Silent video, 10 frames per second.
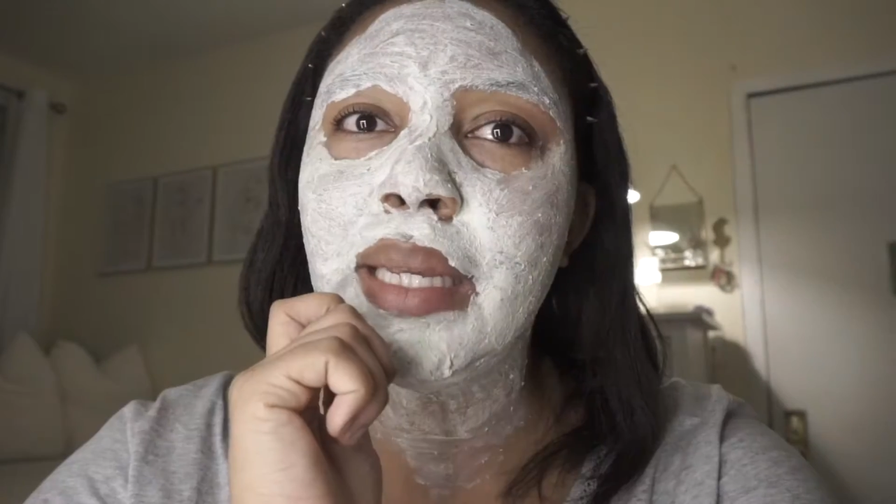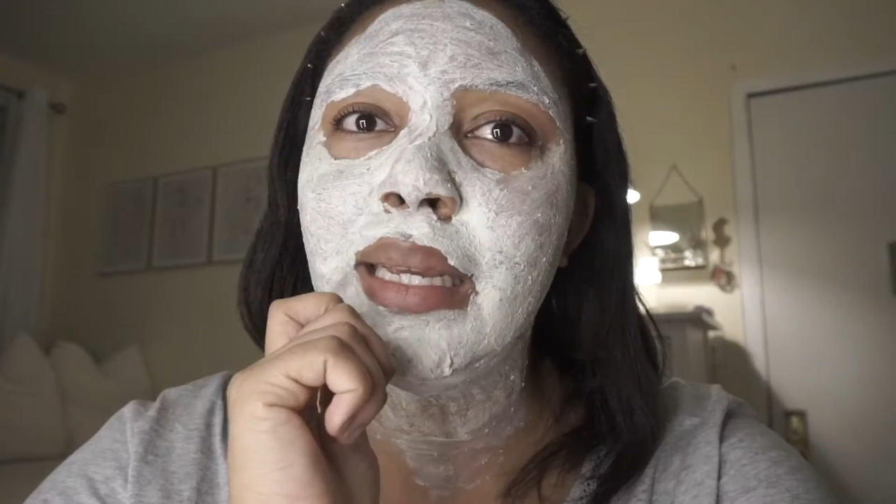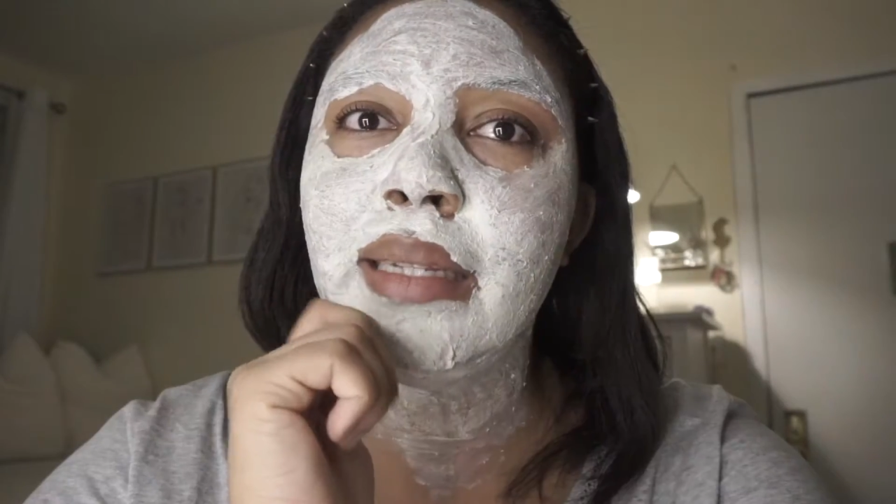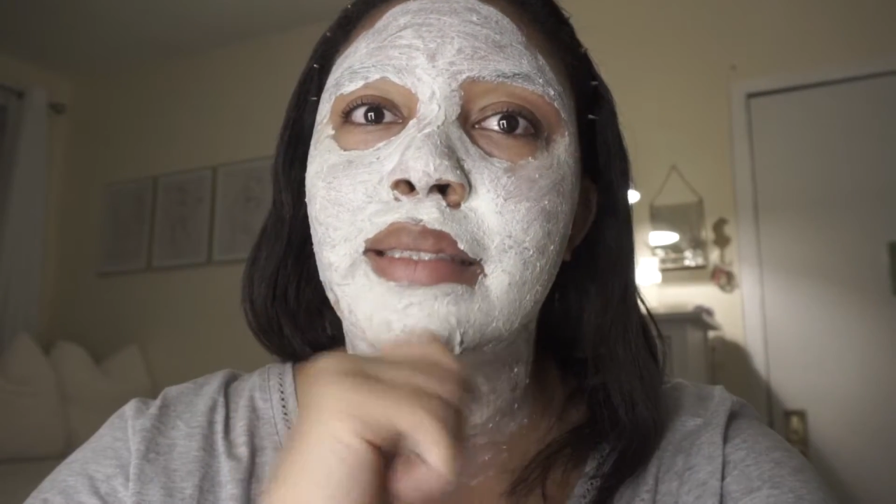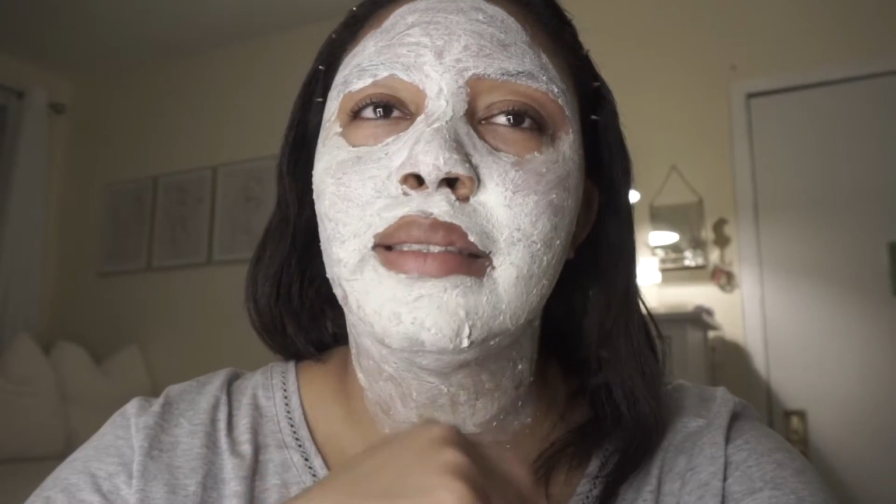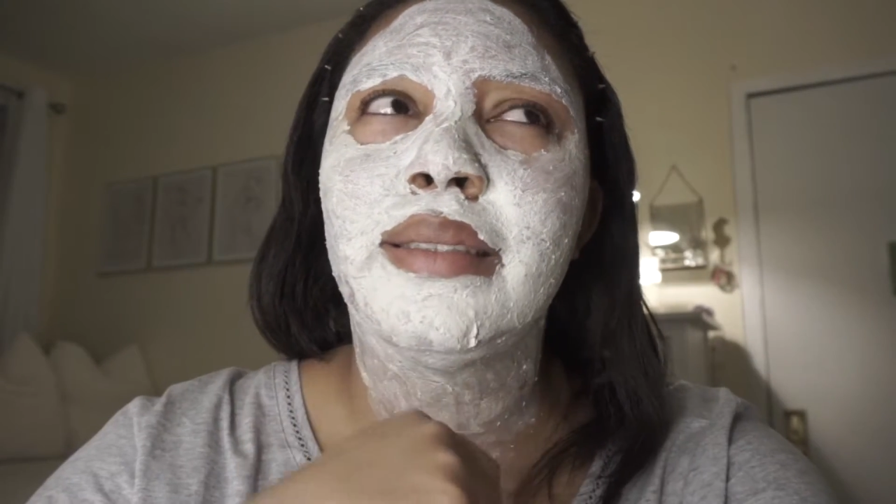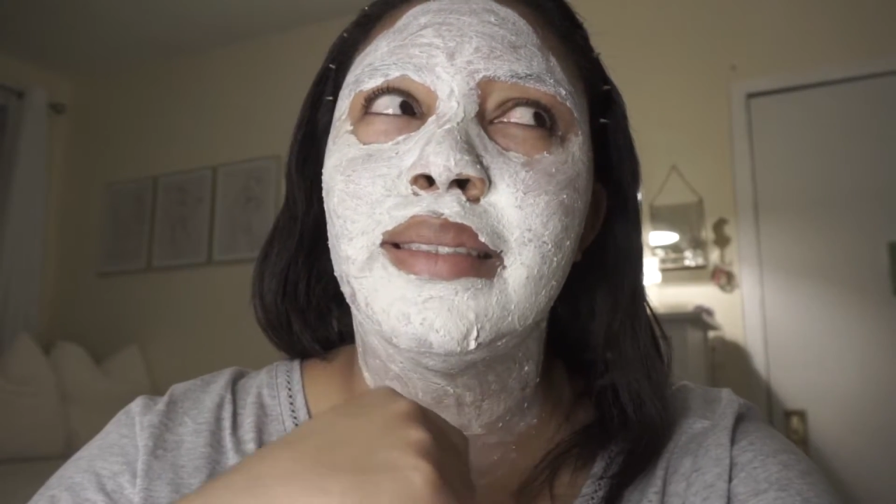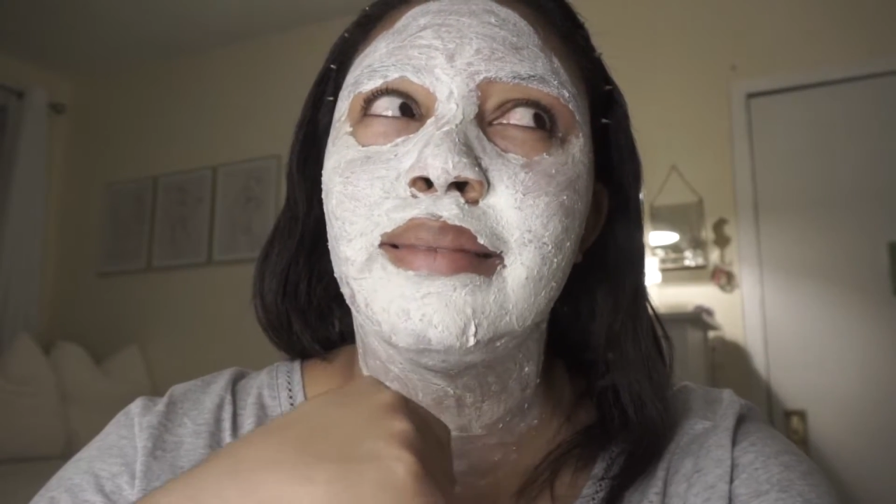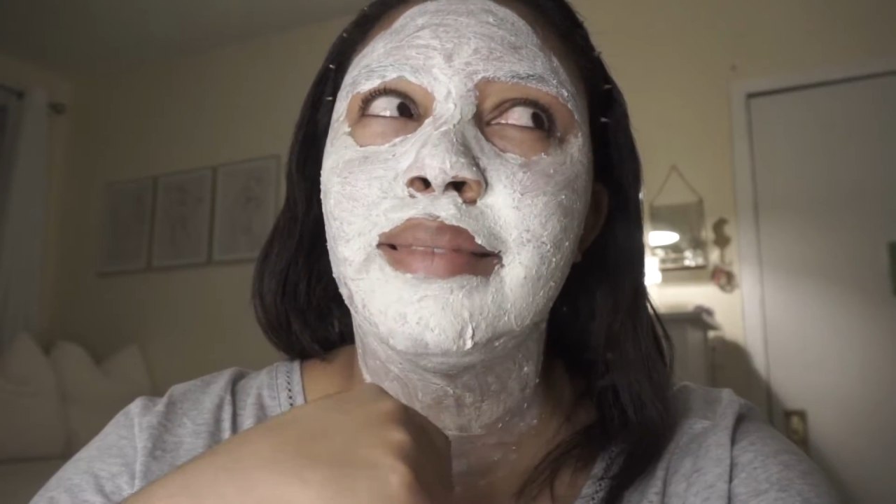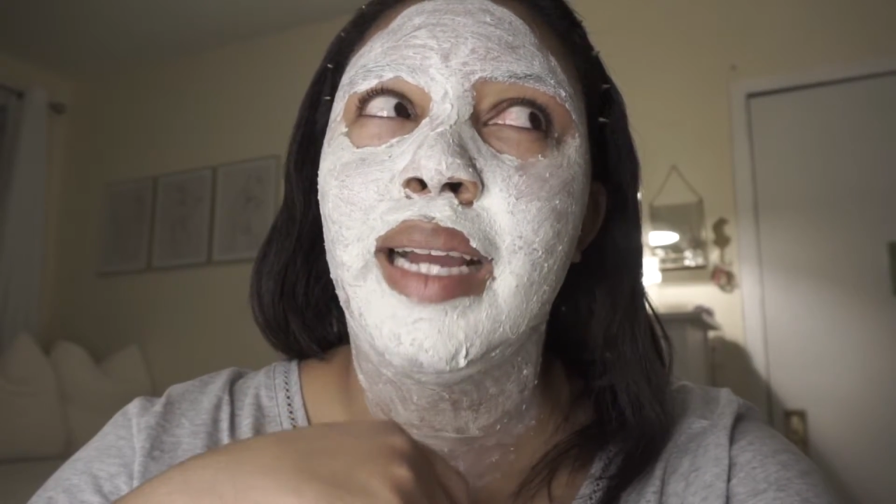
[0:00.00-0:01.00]
To eat
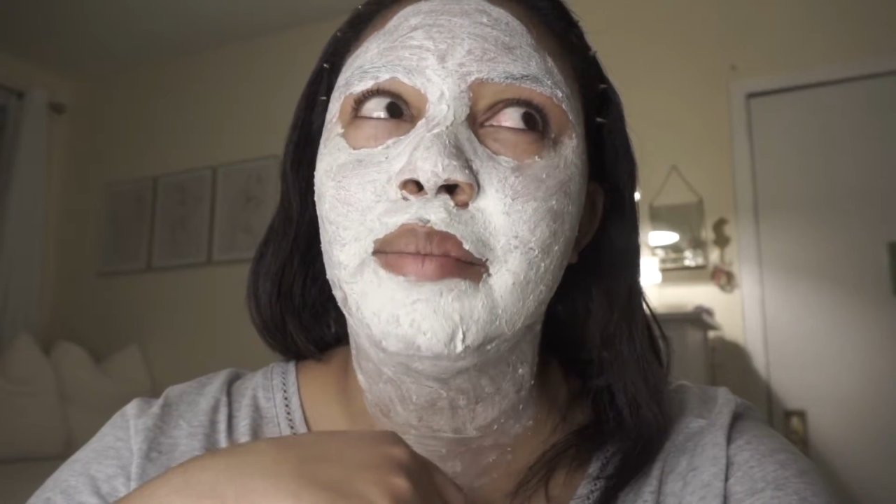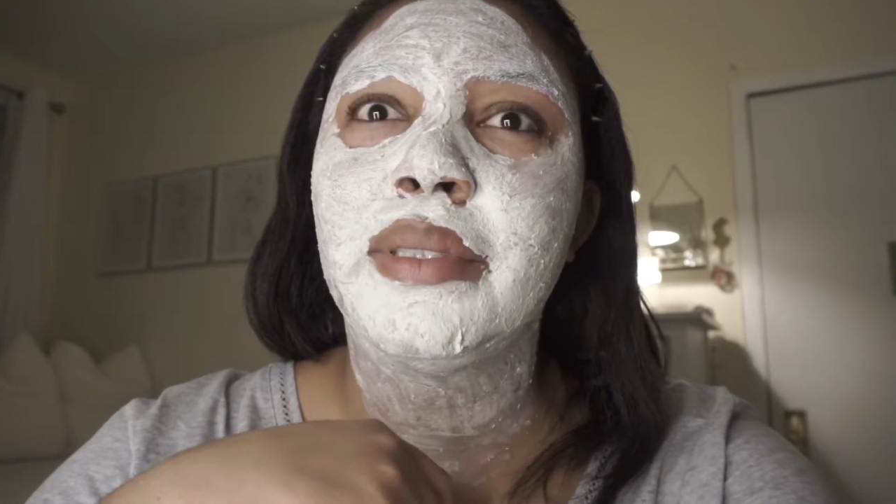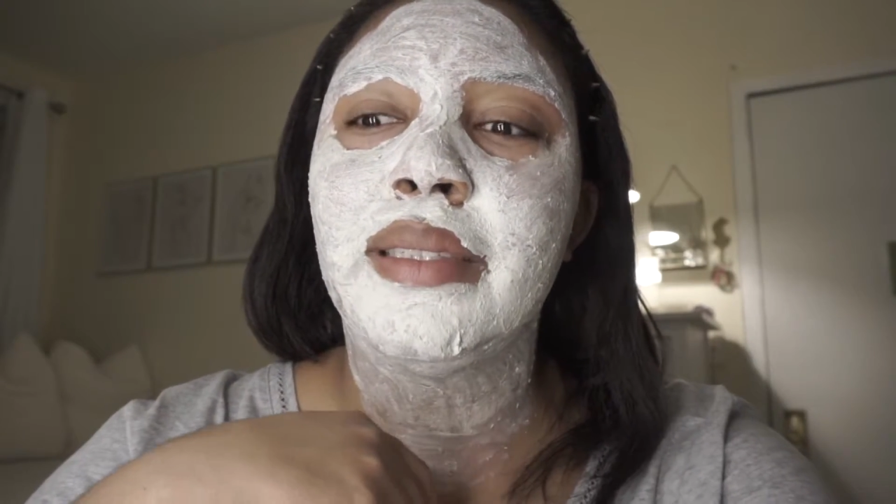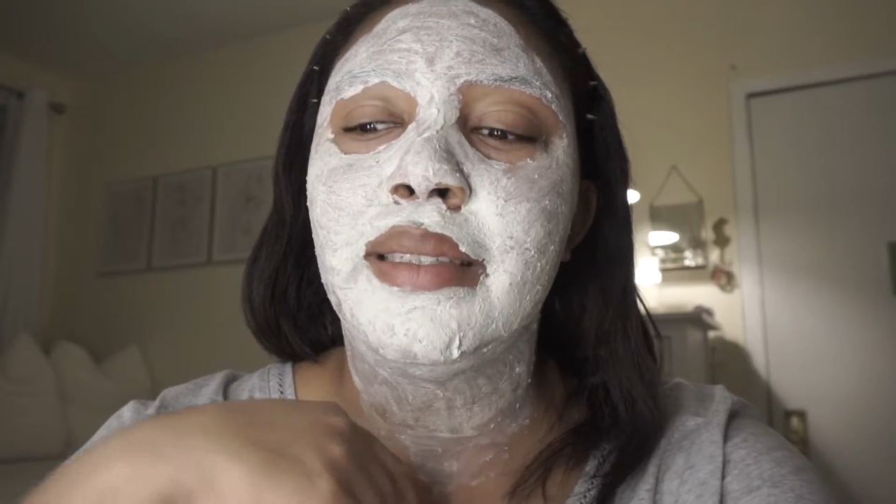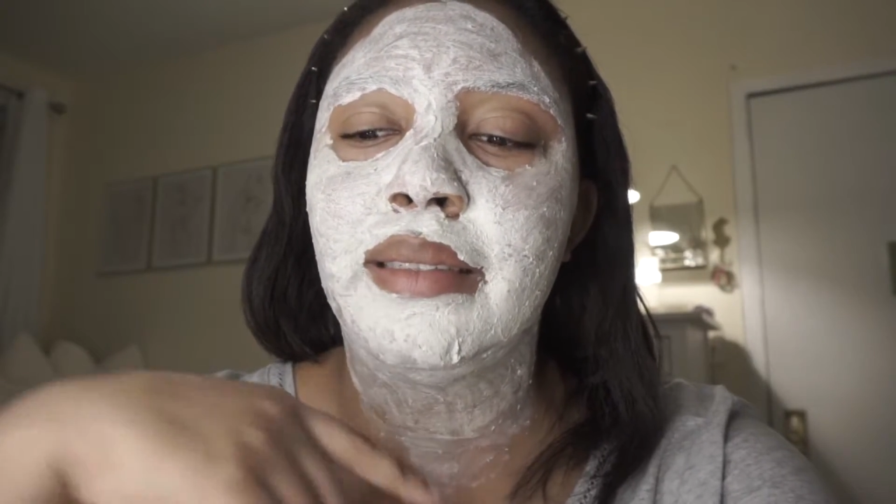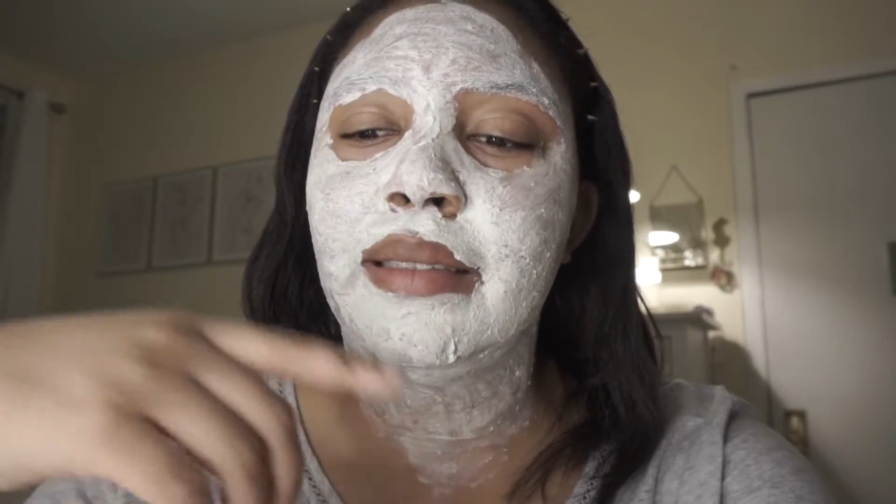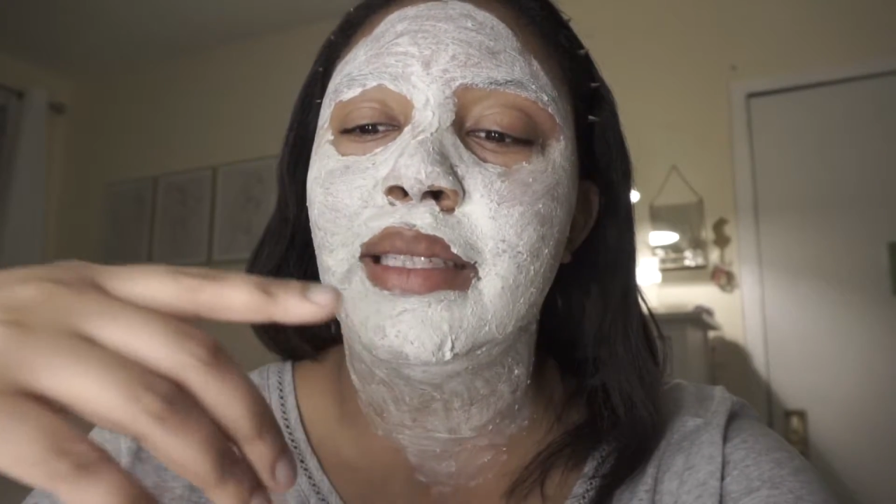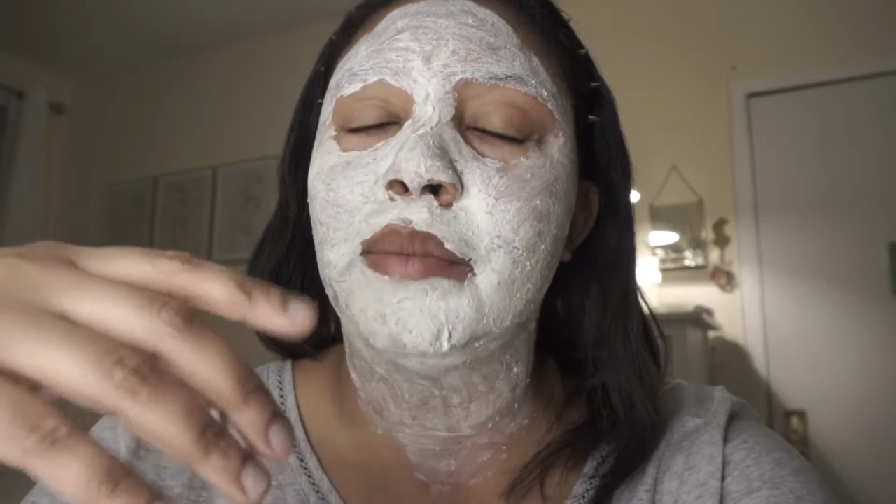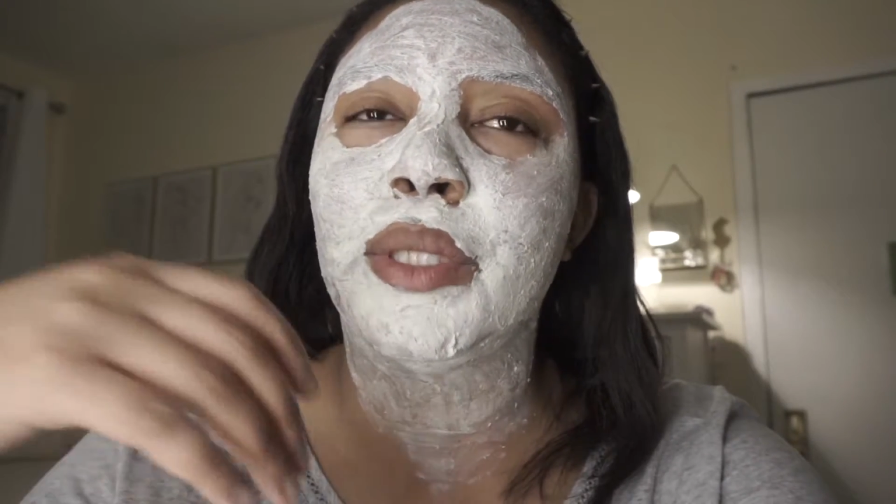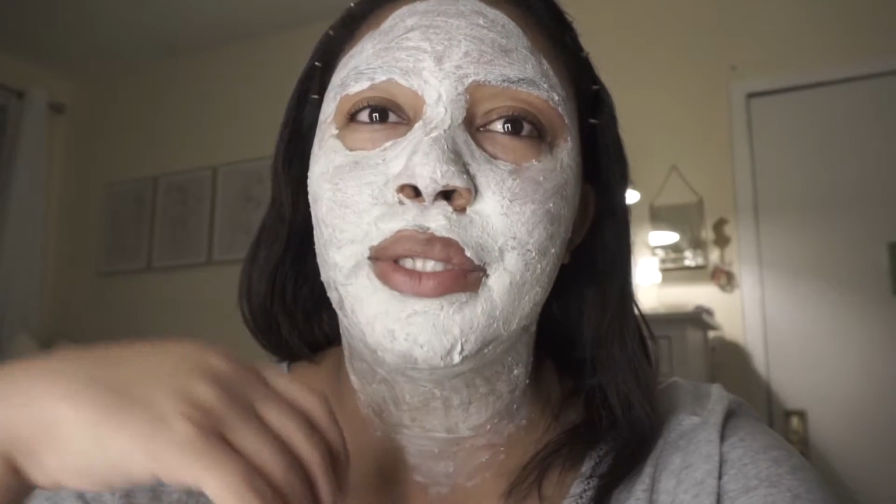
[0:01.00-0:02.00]
or time to
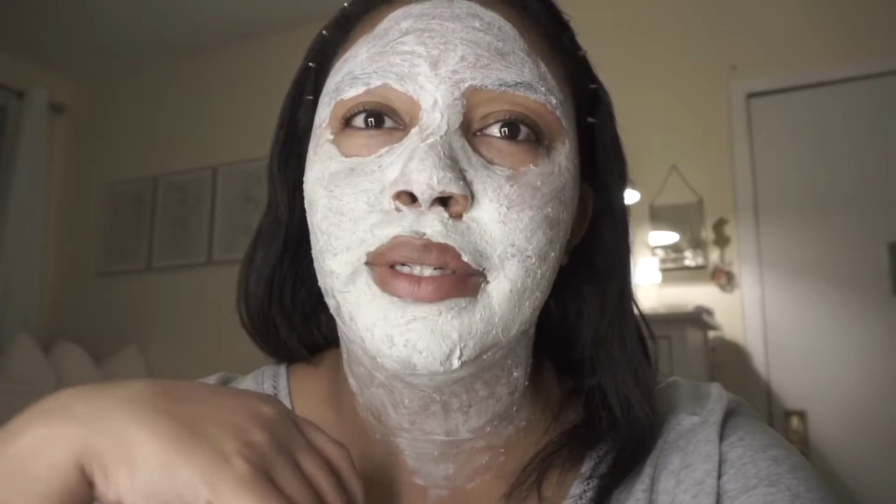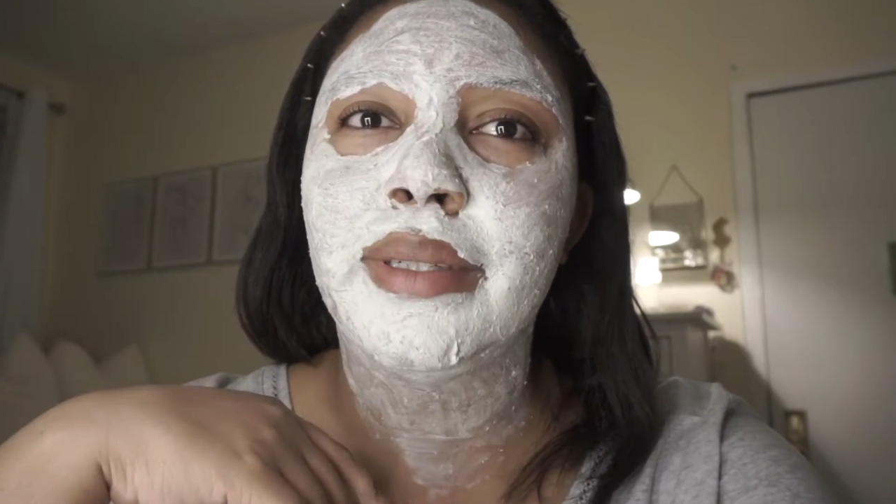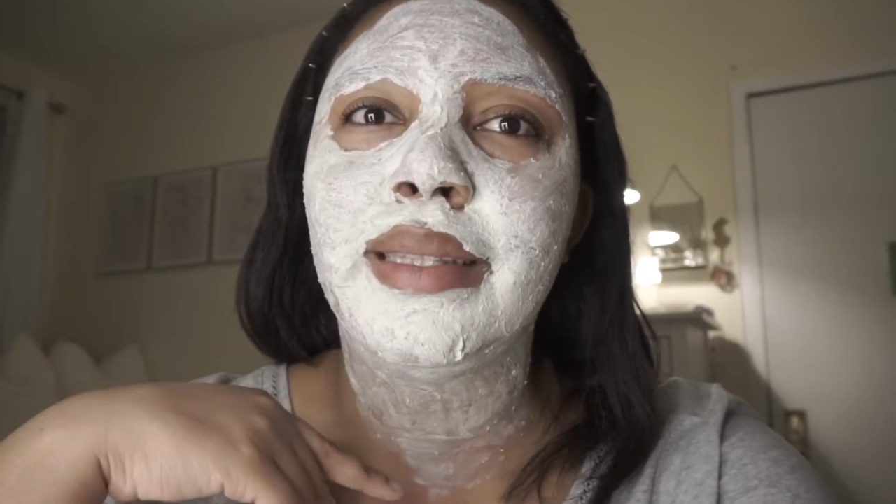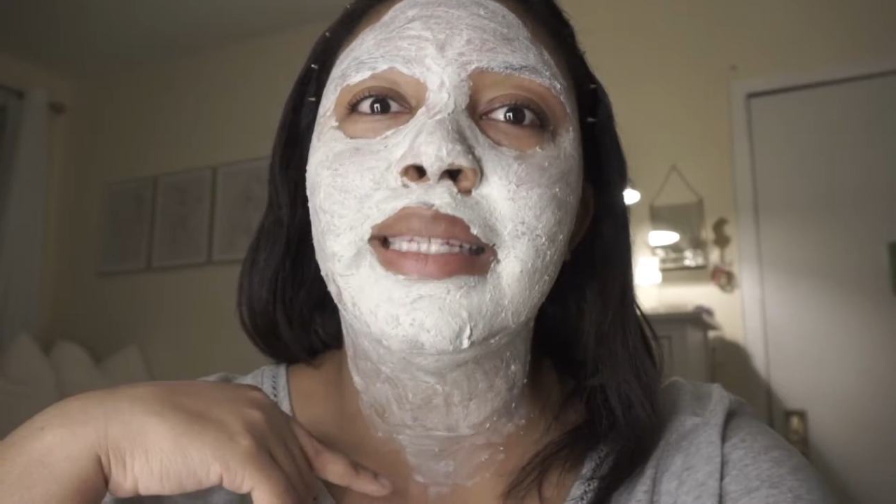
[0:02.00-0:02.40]
time to cook.